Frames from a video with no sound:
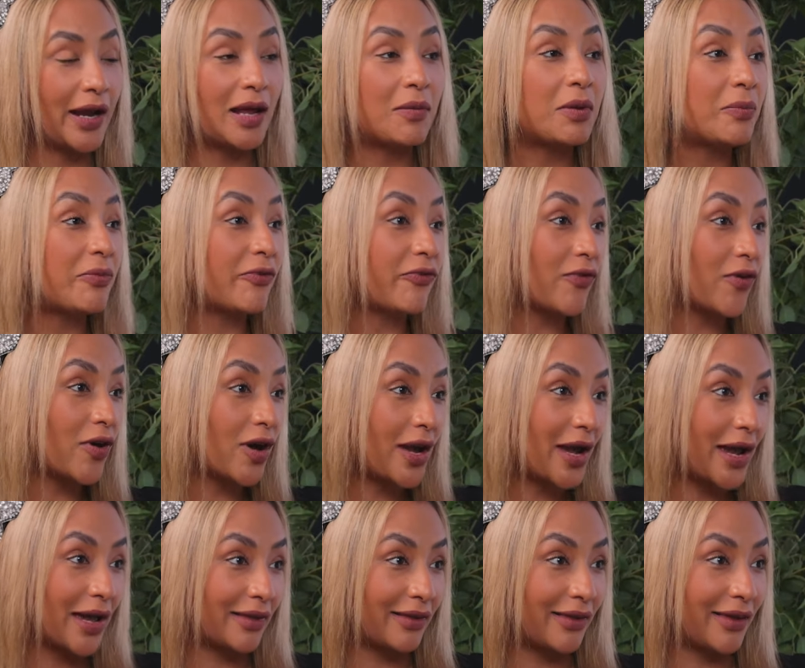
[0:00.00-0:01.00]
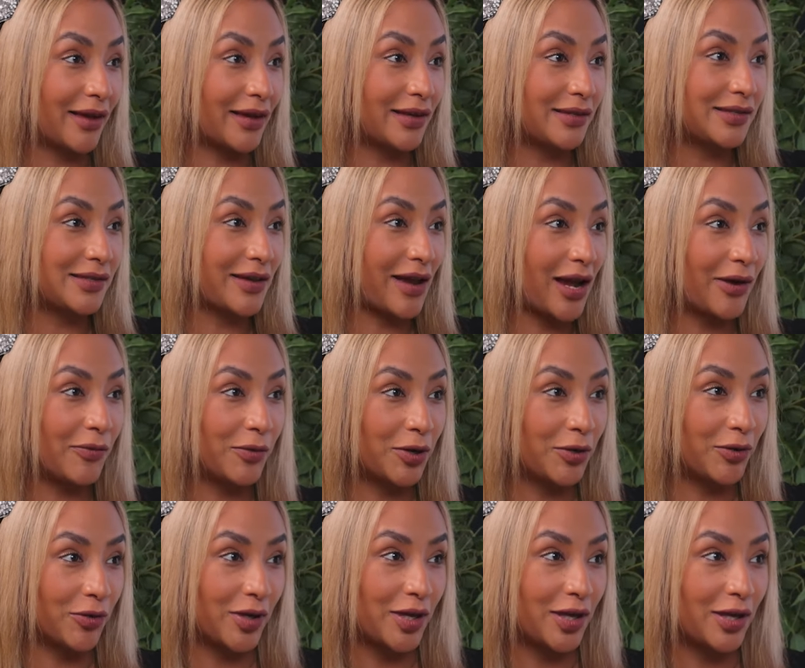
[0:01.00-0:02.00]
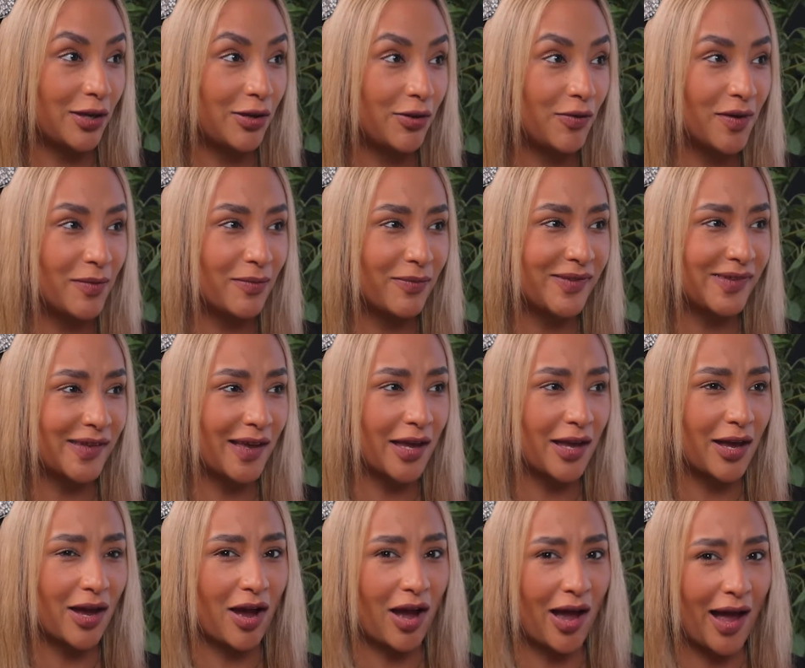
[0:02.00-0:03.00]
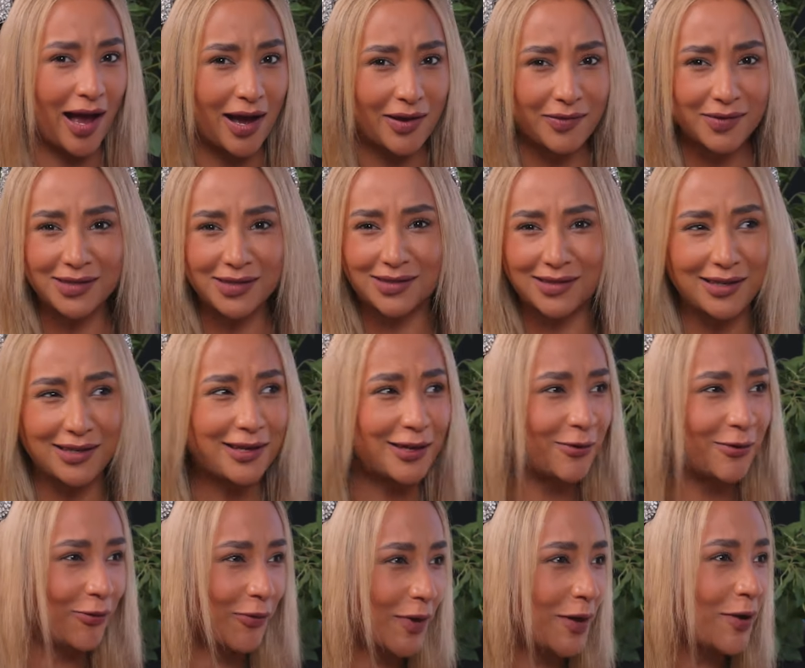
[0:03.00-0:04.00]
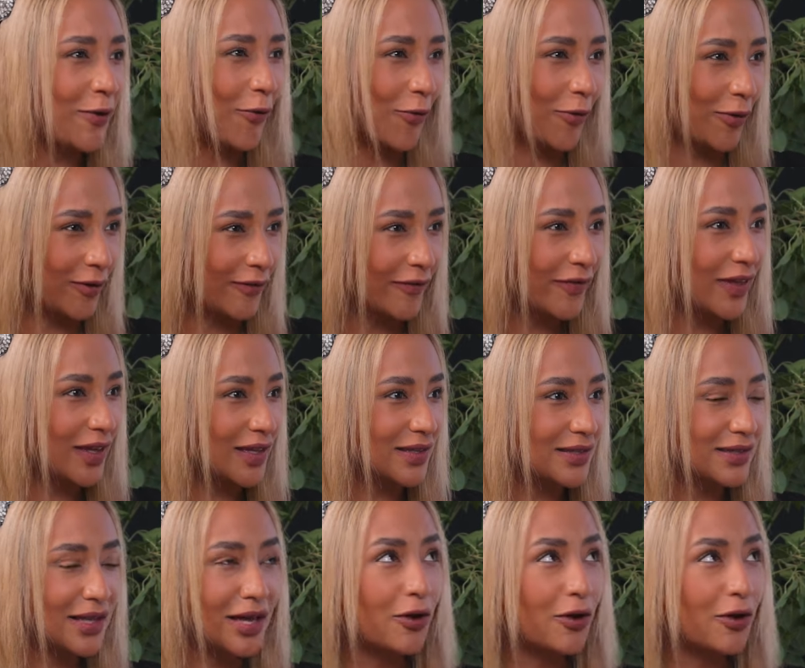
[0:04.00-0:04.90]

and I mean, before I had kids, I would look at you and say, "How is Dina doing all of this?"